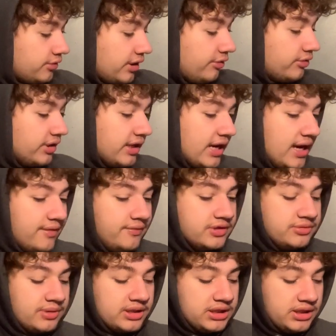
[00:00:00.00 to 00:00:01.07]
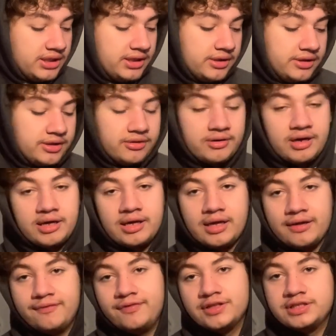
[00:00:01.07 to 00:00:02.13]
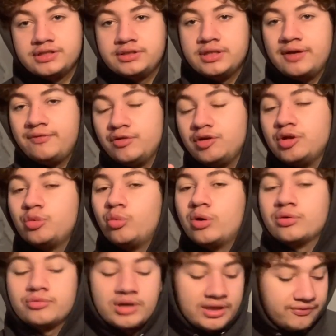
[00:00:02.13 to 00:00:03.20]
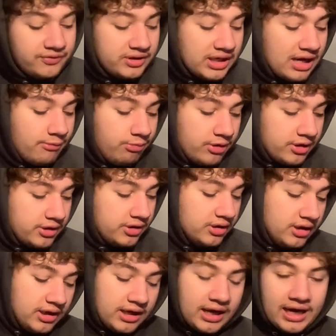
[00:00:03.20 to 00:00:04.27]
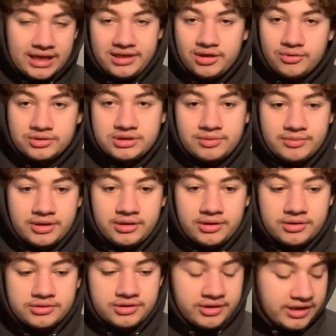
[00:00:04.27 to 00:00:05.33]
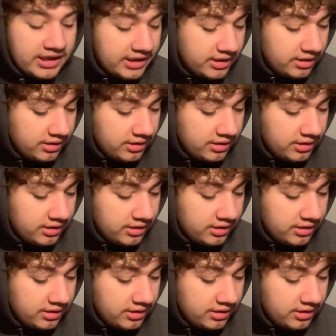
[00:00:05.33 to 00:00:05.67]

one to have, especially if you need one rod for topwater, I'd go with something close to that.